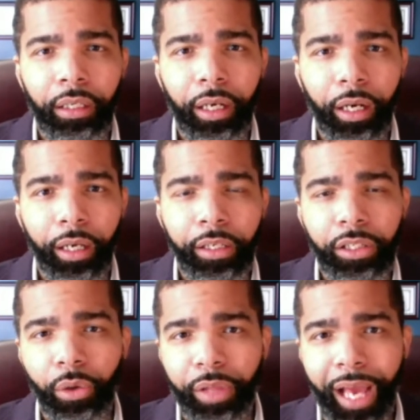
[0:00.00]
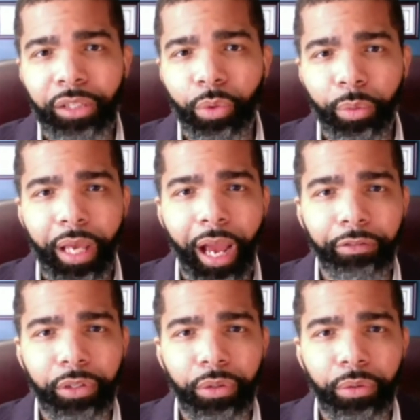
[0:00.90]
And so that's what we
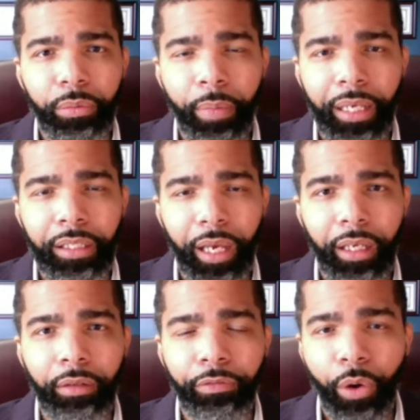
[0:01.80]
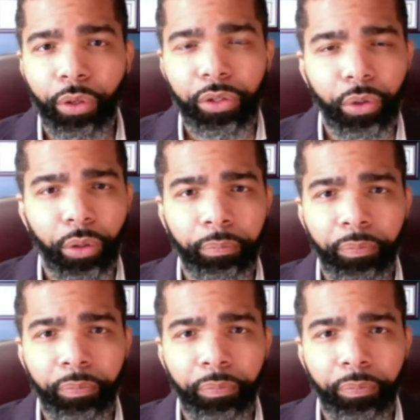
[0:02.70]
have to maintain focus on.